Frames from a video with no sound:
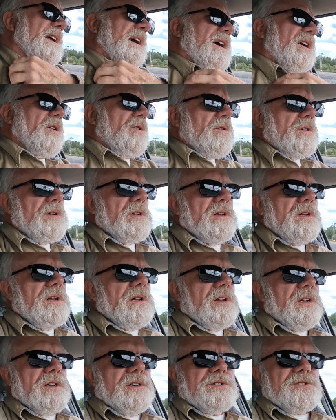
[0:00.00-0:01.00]
now.
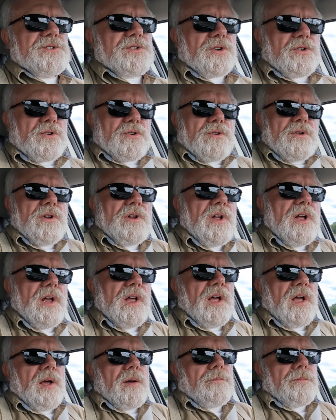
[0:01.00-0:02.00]
So,
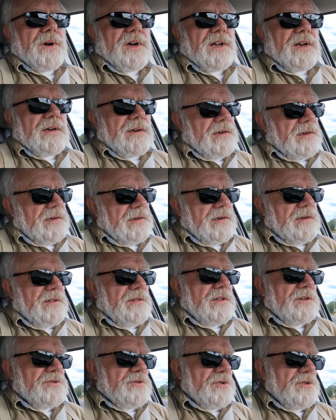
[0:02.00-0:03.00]
but
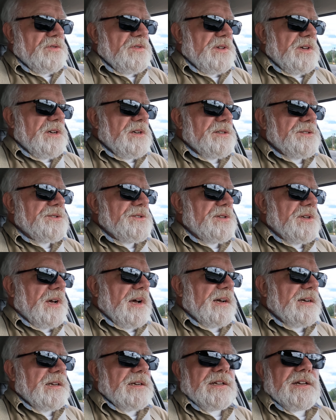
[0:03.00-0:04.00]
the truth is,
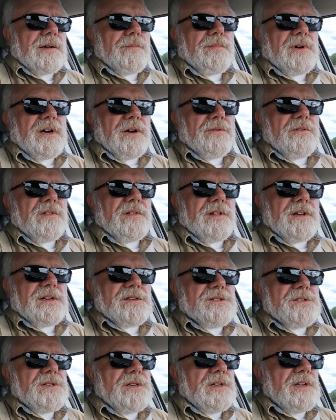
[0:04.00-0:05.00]
I could get by with
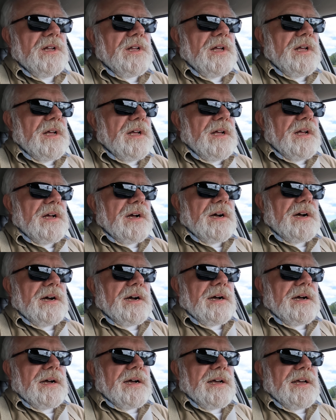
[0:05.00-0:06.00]
less.
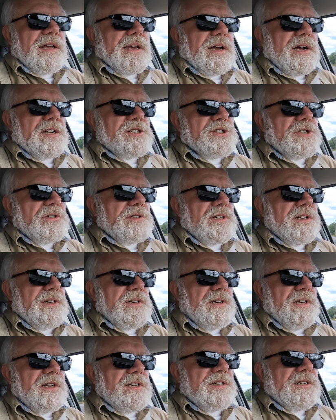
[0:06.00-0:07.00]
I actually
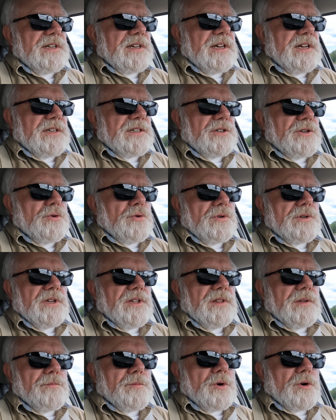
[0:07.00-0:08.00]
need to get going
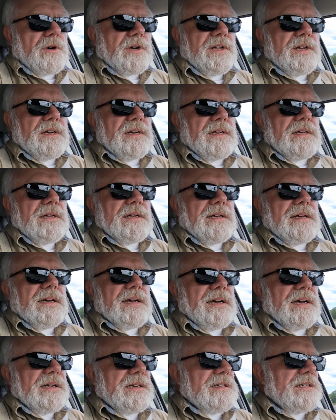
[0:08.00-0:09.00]
in the morning
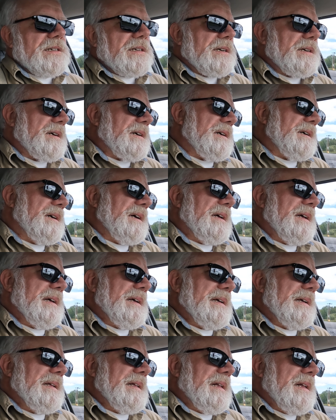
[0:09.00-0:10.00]
at
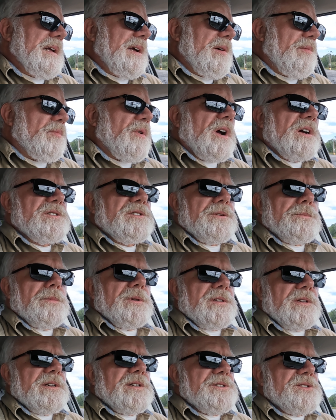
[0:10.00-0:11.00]

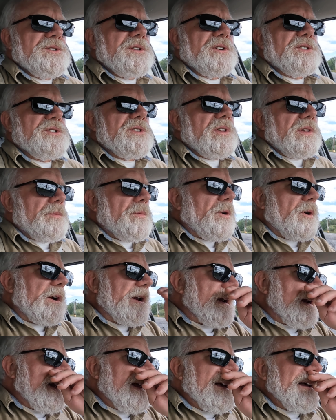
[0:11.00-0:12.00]
approximately 6 in the
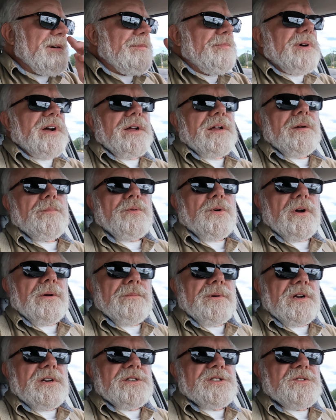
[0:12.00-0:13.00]
morning. My
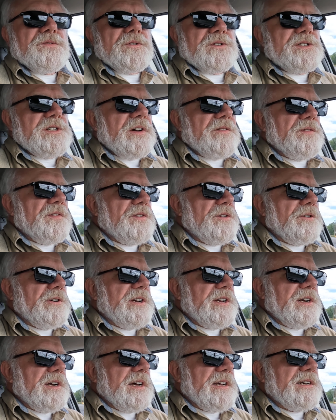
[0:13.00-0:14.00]
appointment is for
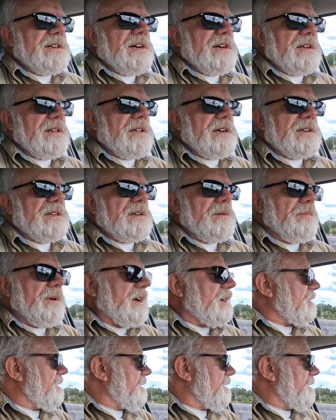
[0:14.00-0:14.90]
7:30, and I'd kind of like to make